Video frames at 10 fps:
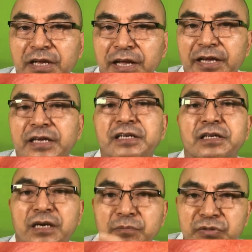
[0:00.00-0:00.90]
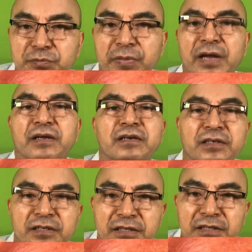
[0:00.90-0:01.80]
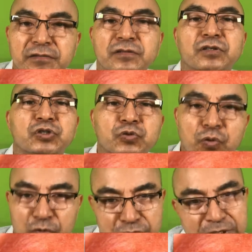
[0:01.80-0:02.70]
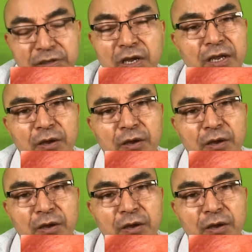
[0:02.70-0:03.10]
again it comes back in scores, then